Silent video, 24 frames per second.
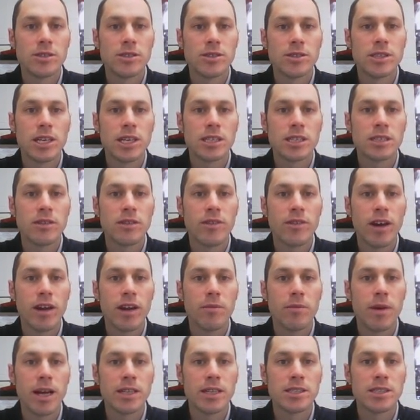So 6
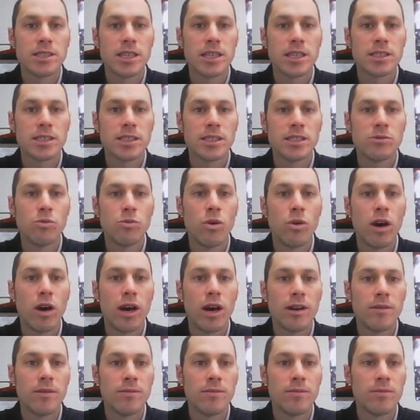divided by 6 is
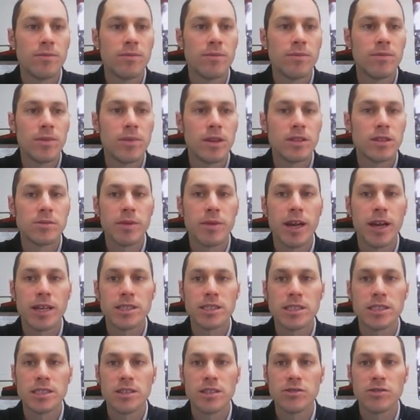1. So my
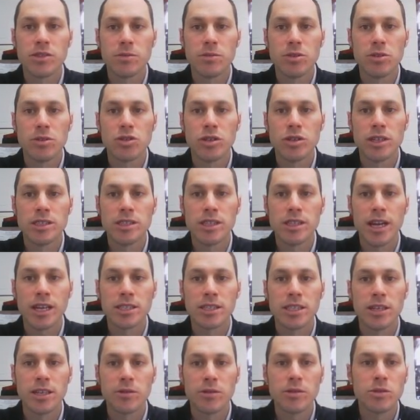axis of symmetry is
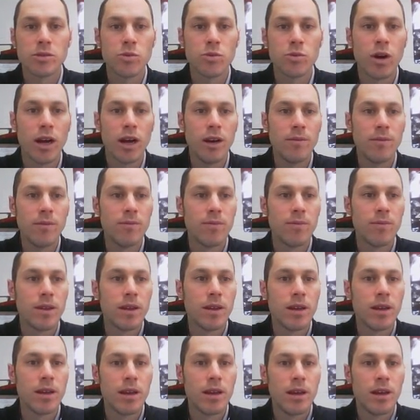x equals 1.
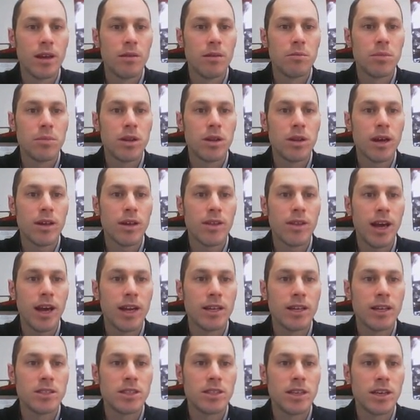Plug
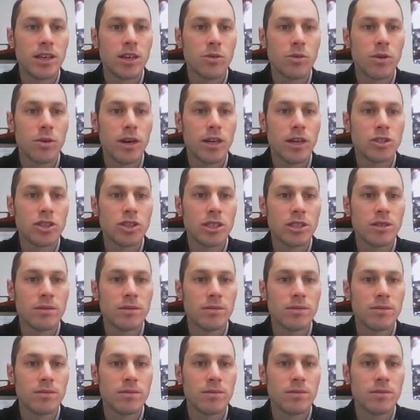that into the
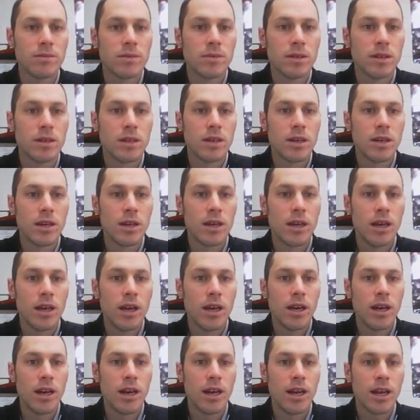equation,
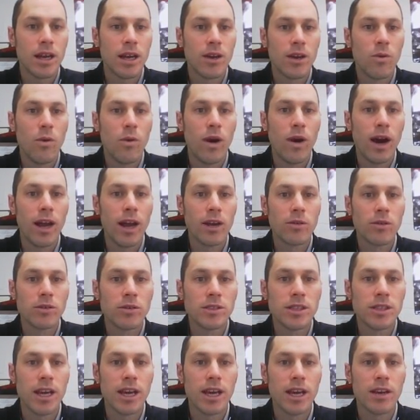and I get y
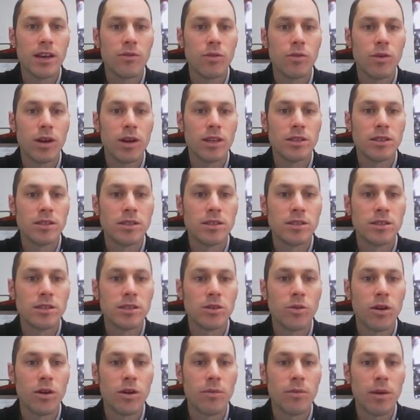equals negative 1.
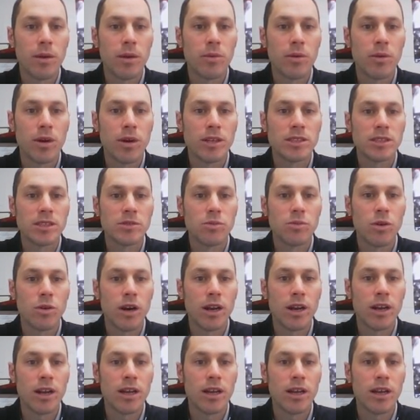So one of my points is
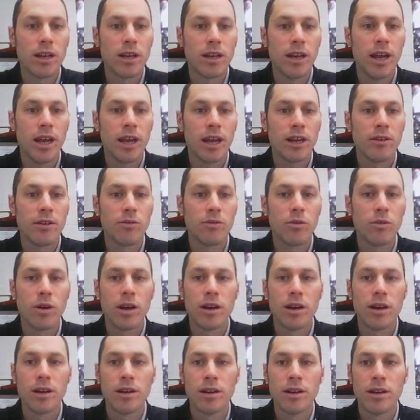1, negative
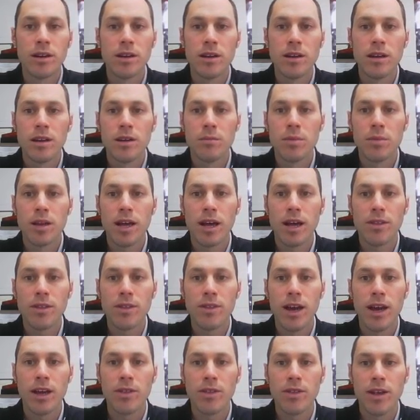1.
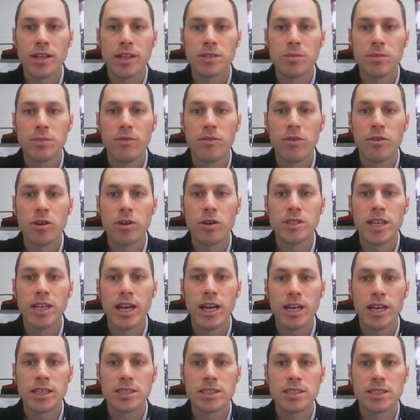Plot that. That's my
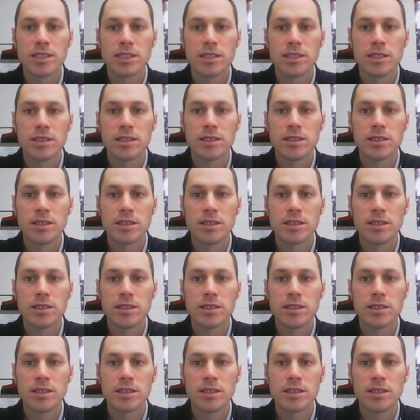vertex.